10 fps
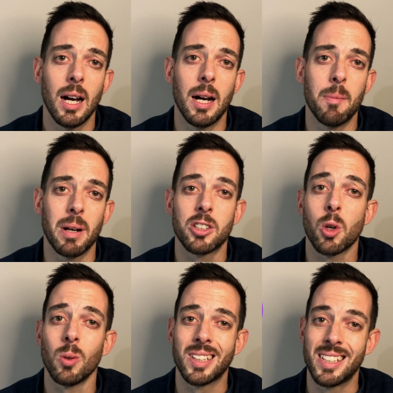but it's
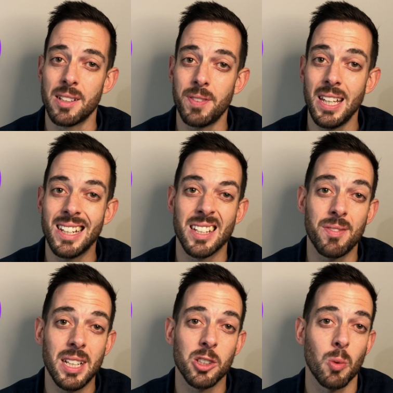called Divi.
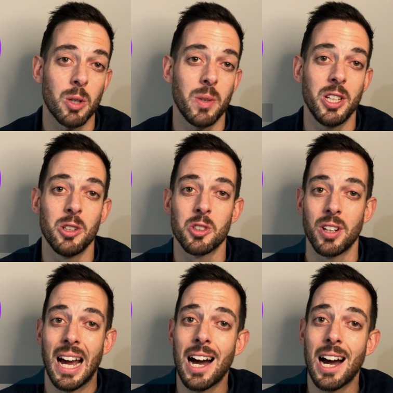Divi is what we use on